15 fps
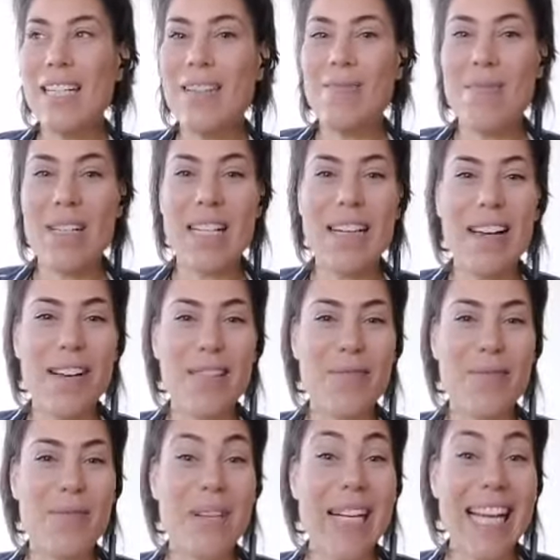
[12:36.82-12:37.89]
live
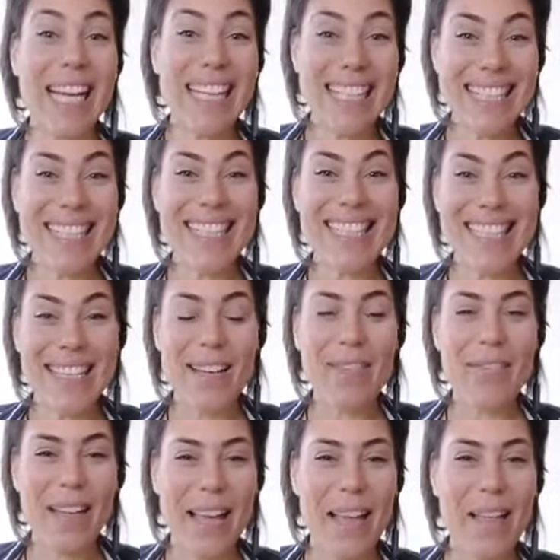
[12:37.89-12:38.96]
reality stuff
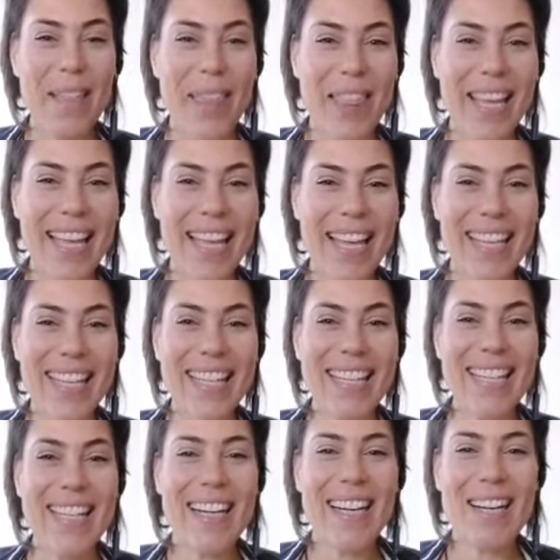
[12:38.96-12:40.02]
out there.
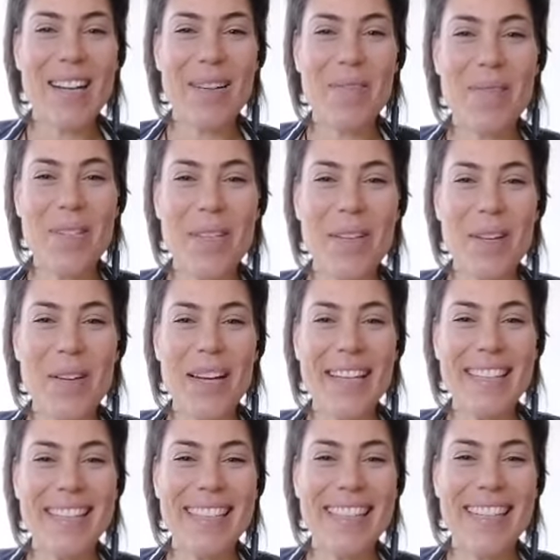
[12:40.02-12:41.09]
So I
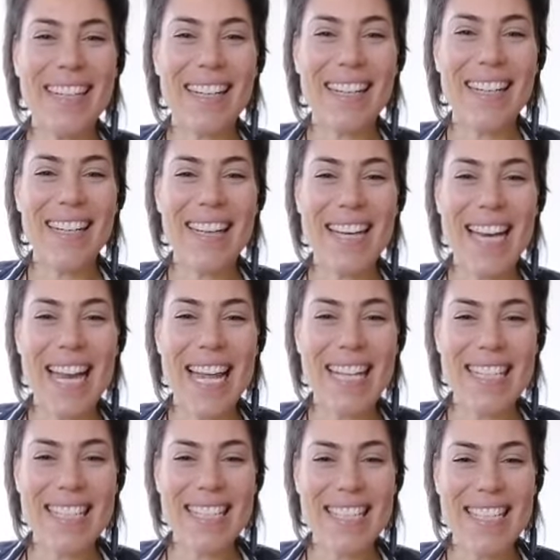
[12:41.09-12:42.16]
think
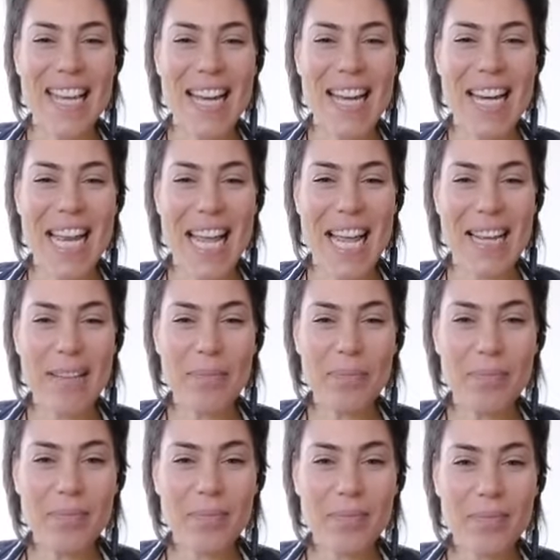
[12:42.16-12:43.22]
next Sunday,
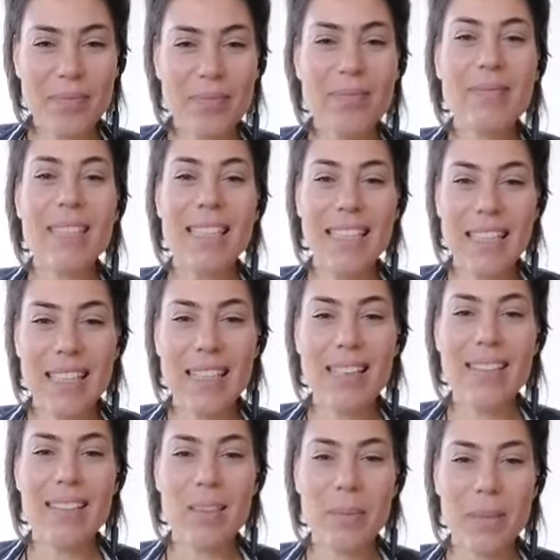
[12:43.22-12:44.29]
yeah,
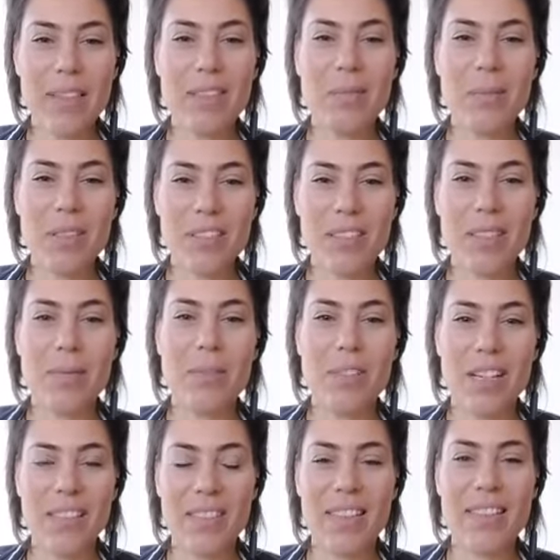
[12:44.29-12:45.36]
I spend too much time
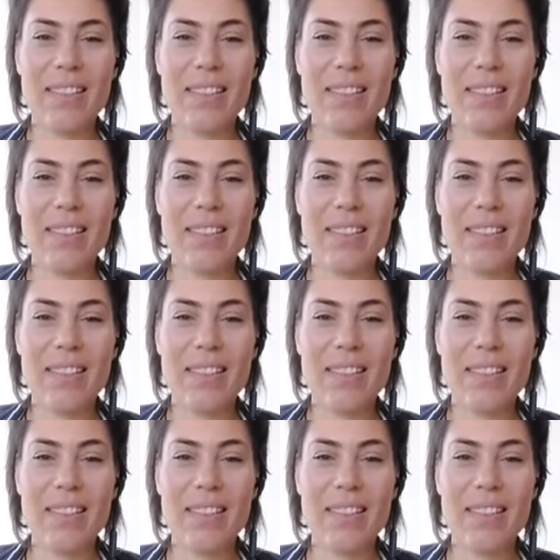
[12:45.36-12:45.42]
driving.